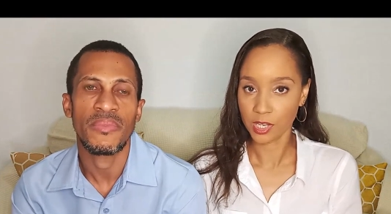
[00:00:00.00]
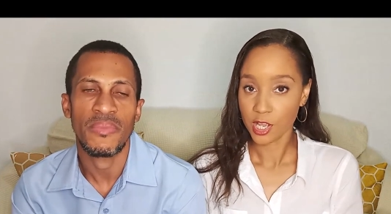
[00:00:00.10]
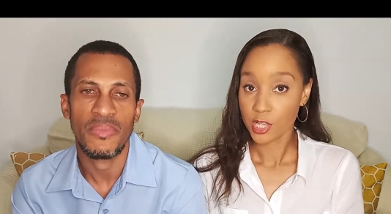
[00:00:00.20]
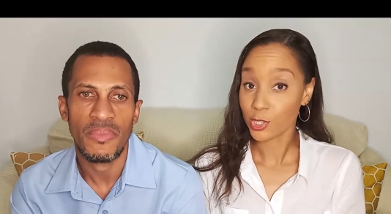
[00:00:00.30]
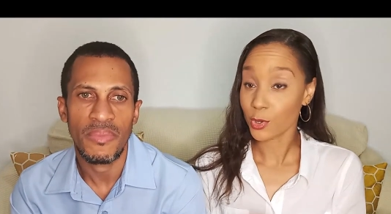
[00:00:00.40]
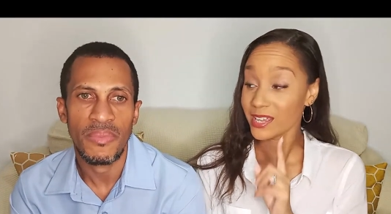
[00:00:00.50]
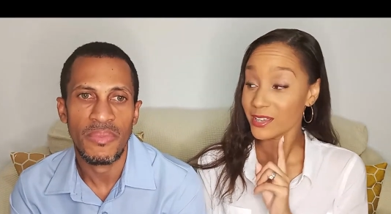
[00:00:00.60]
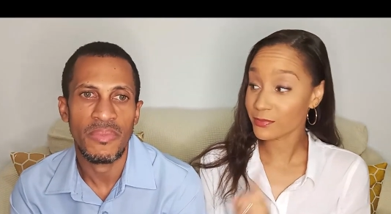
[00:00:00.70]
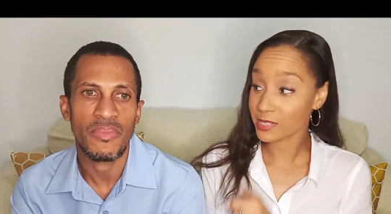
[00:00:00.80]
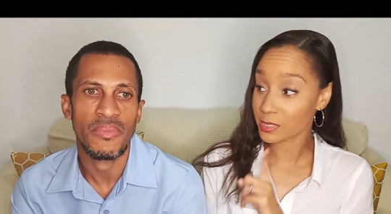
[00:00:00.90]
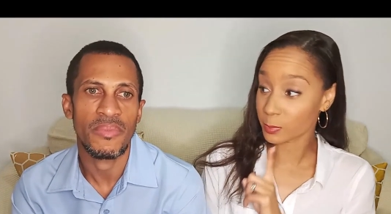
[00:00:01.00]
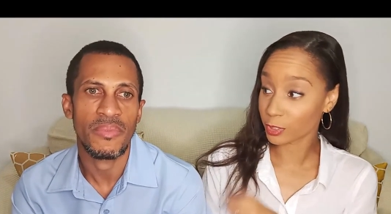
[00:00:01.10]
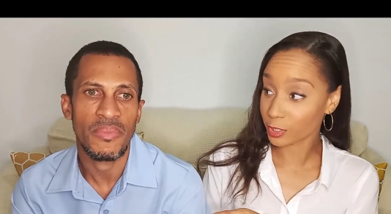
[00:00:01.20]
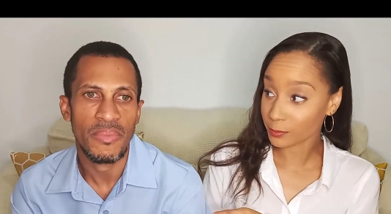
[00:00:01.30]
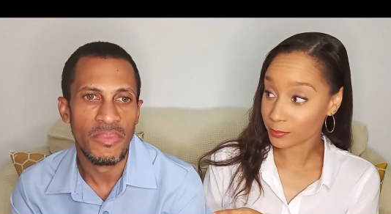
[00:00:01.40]
Speaker 1: So if the
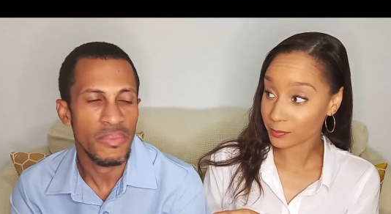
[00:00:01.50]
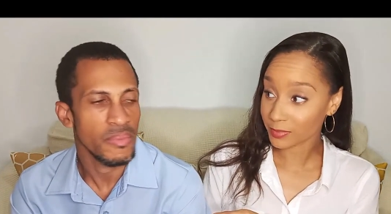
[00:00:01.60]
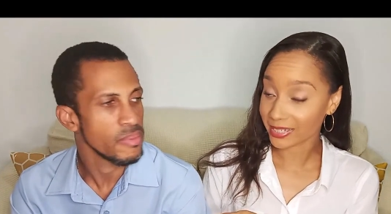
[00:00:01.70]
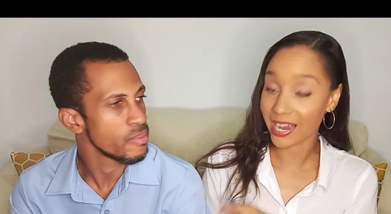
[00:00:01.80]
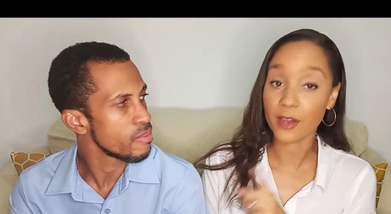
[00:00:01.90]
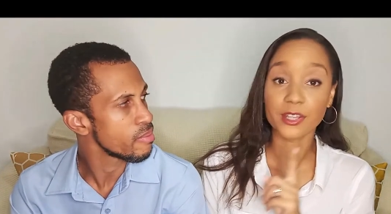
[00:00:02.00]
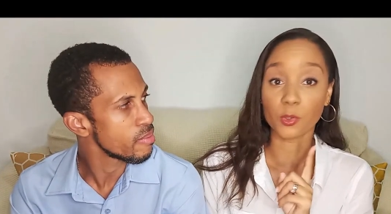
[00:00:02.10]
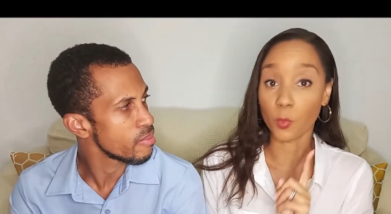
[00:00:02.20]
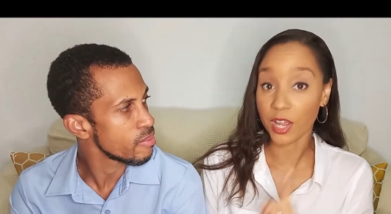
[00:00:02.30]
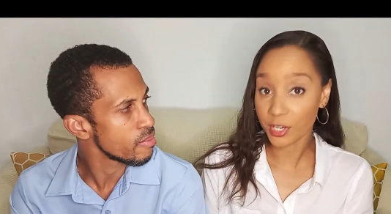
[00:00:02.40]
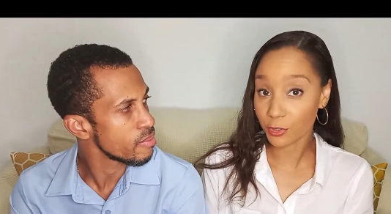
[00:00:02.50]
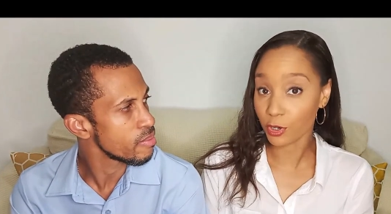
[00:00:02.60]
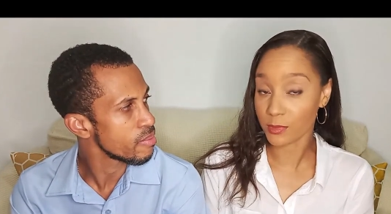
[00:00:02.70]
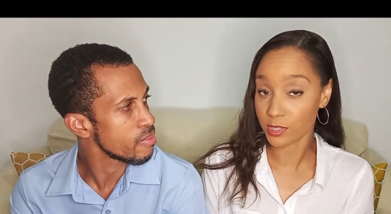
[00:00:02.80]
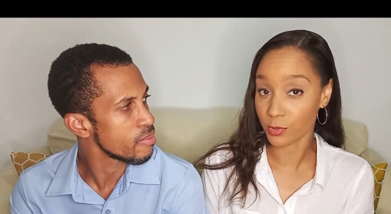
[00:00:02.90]
sperm carrying the Y
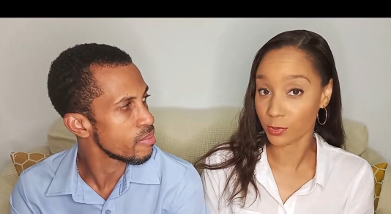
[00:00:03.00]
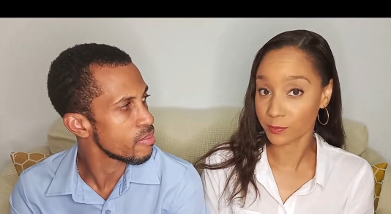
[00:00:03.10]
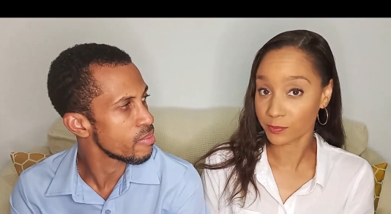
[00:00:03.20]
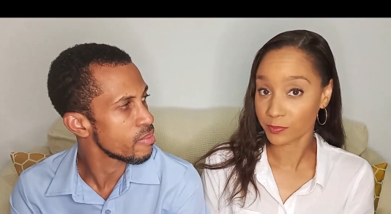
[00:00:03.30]
chromosome